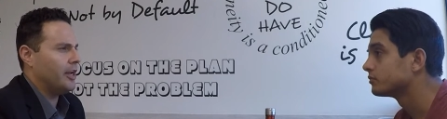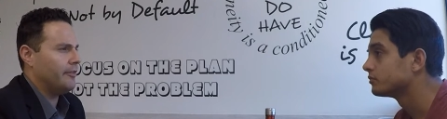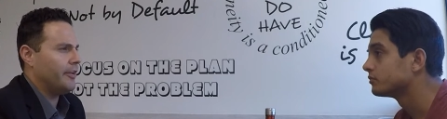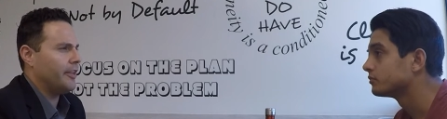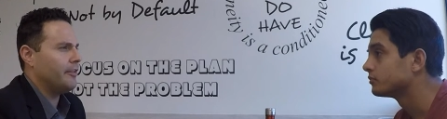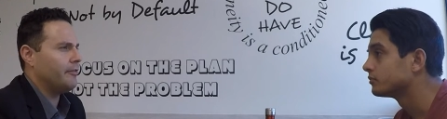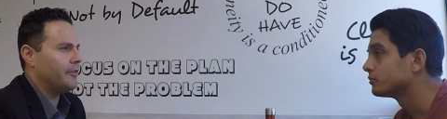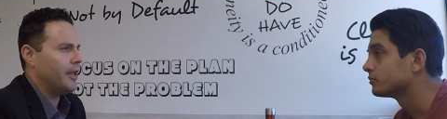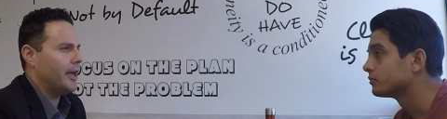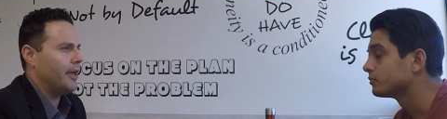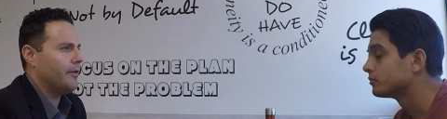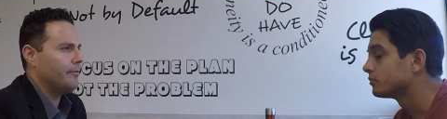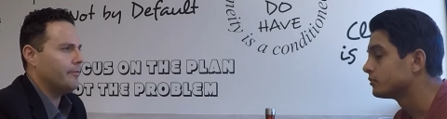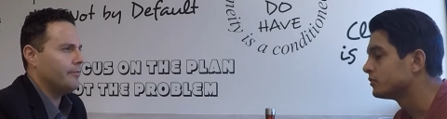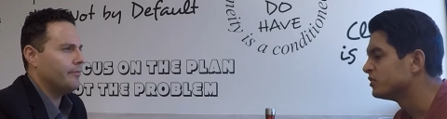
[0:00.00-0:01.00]
Speaker 1: kind of on the fly?
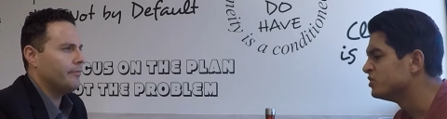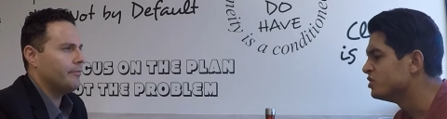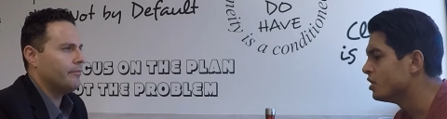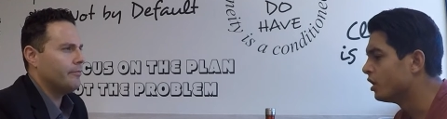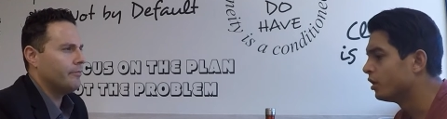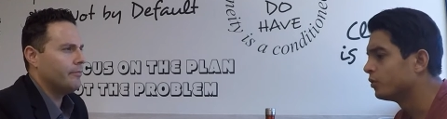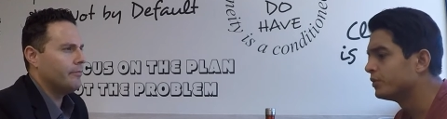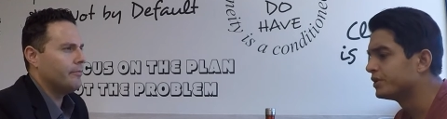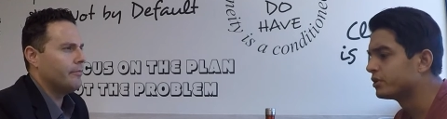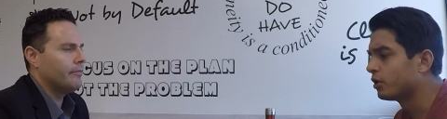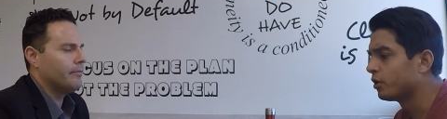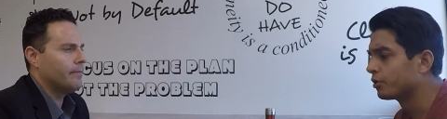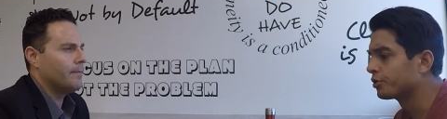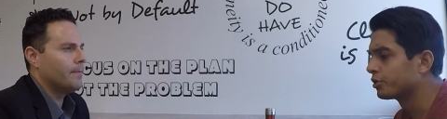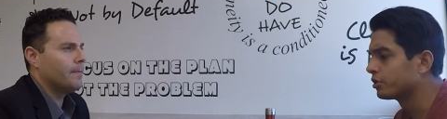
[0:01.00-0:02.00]
No, we
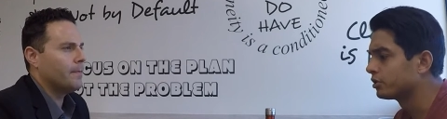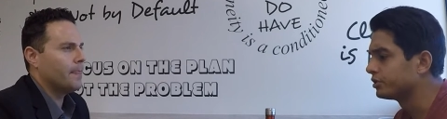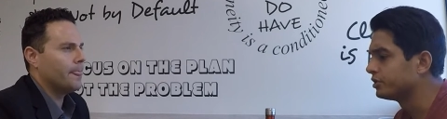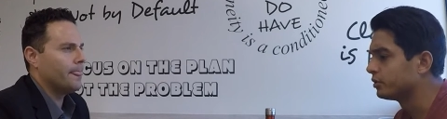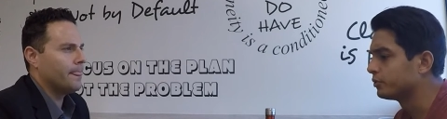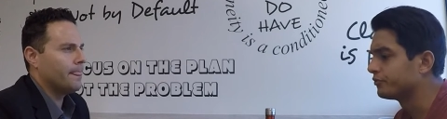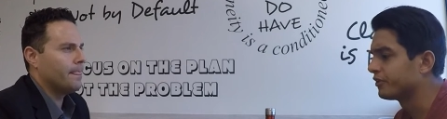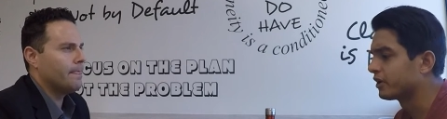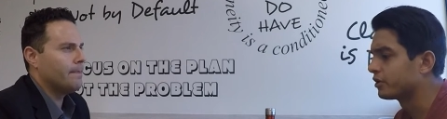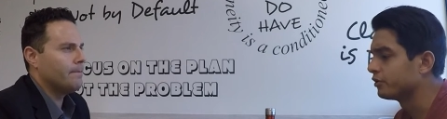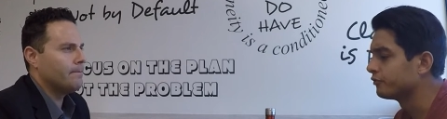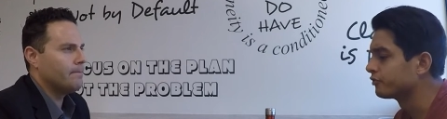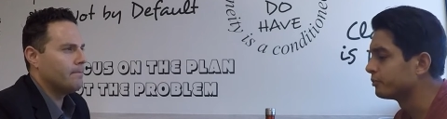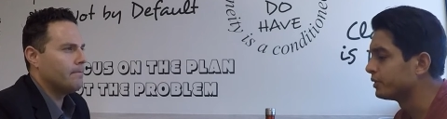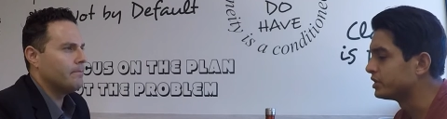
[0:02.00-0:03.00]
called her. You know, we found her
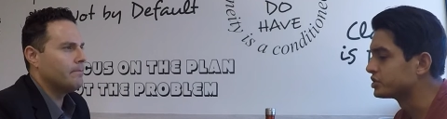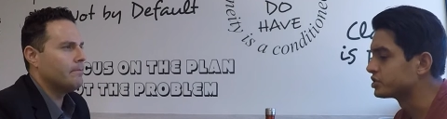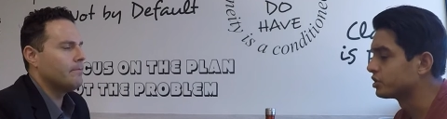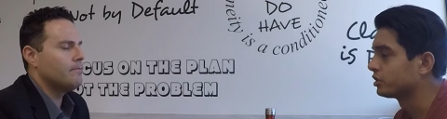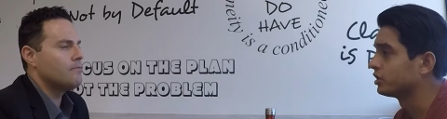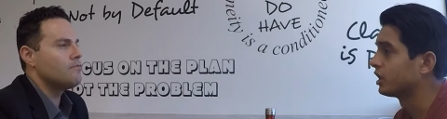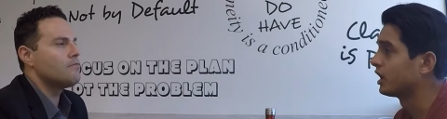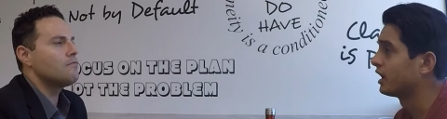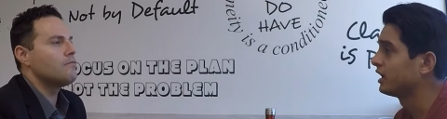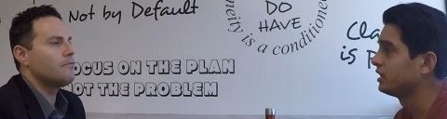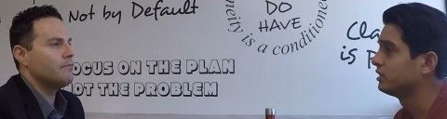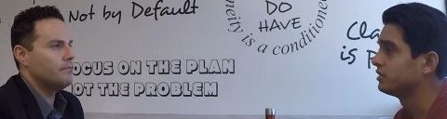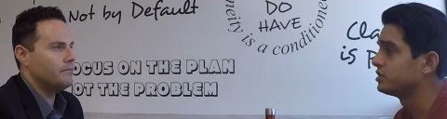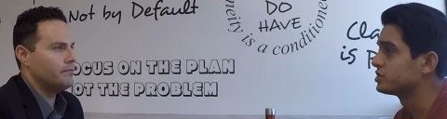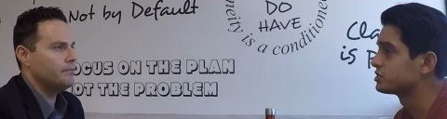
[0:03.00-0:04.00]
information online,
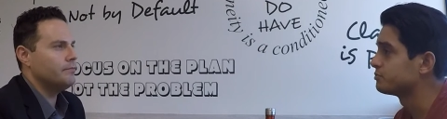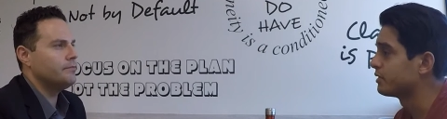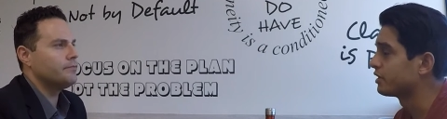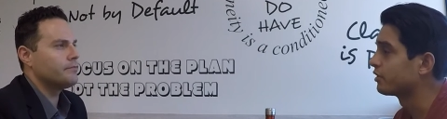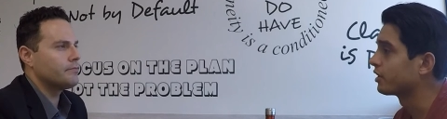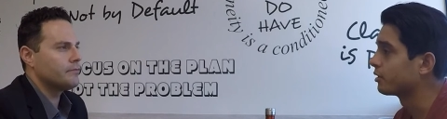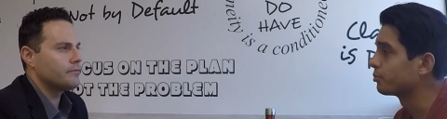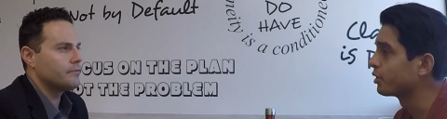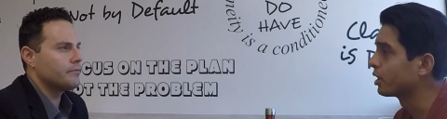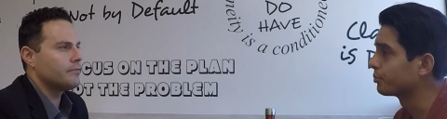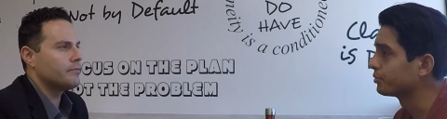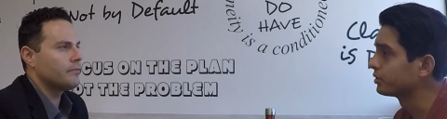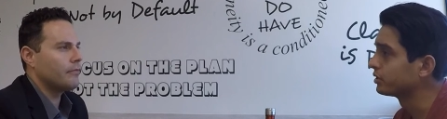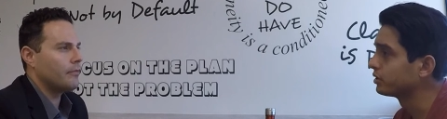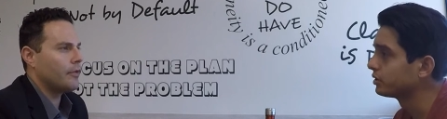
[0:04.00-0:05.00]
and then mm-hmm. just met her on a
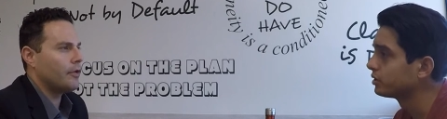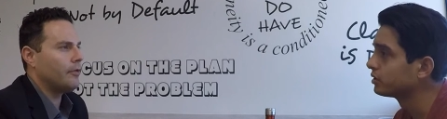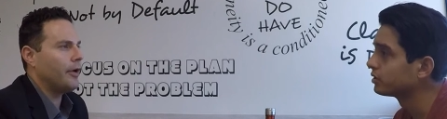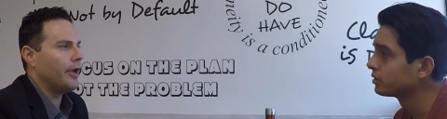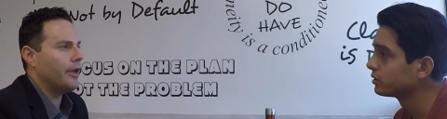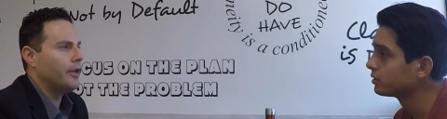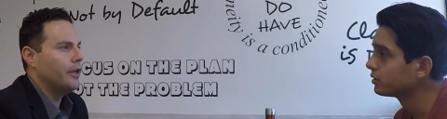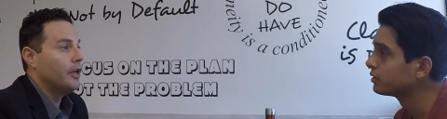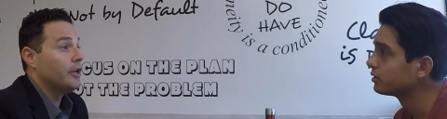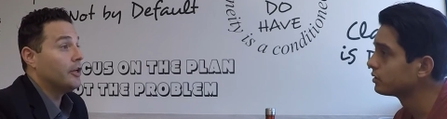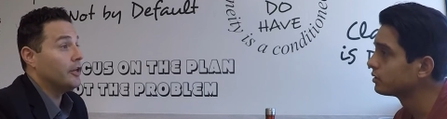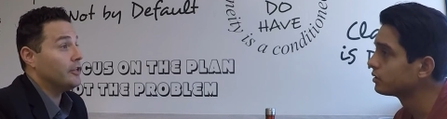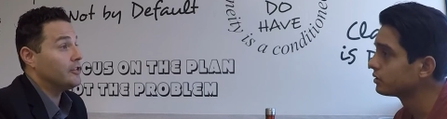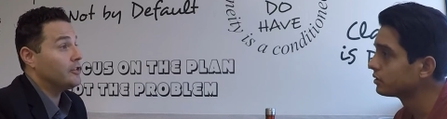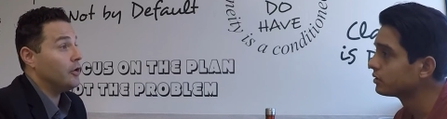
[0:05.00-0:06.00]
property. Right.
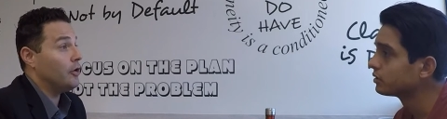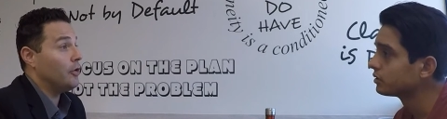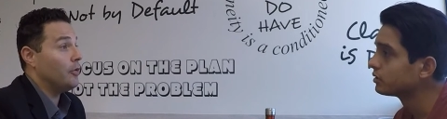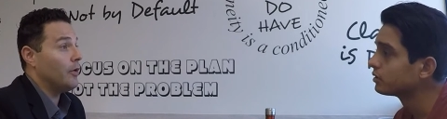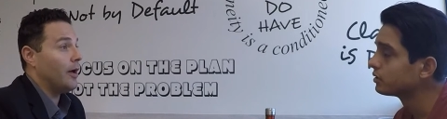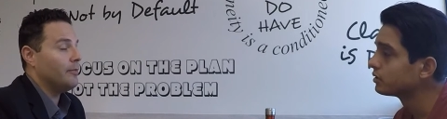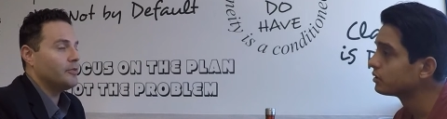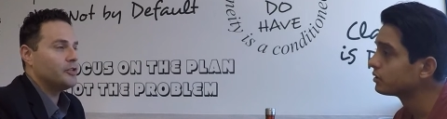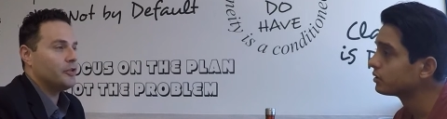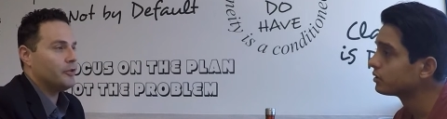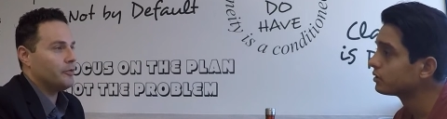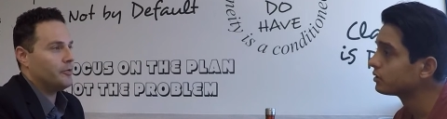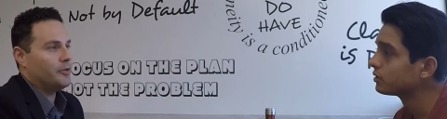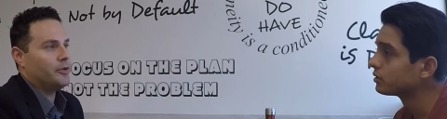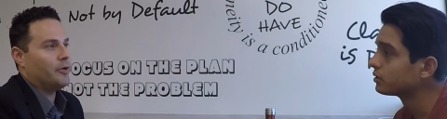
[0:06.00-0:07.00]
Good.
Speaker 2: So I'm
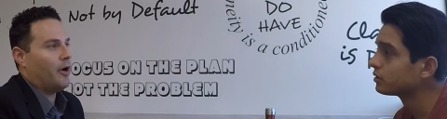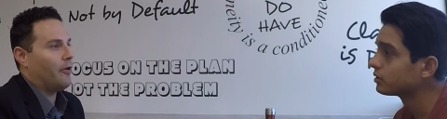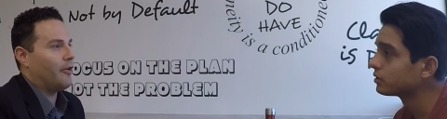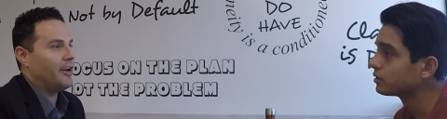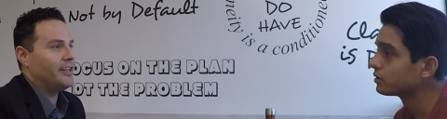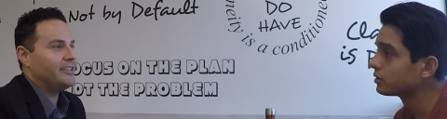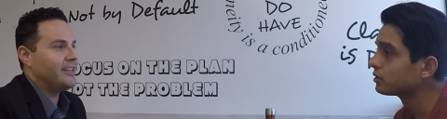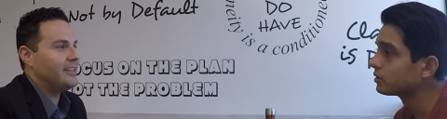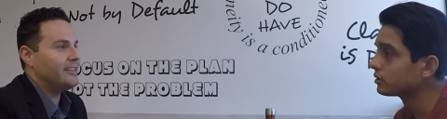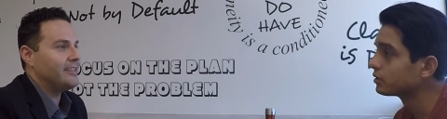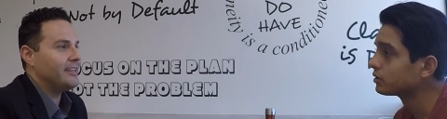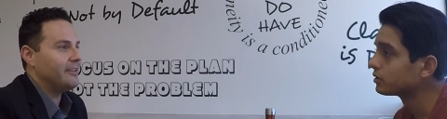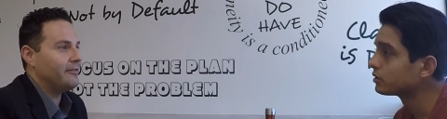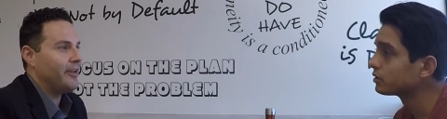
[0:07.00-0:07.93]
sure you're already sensing the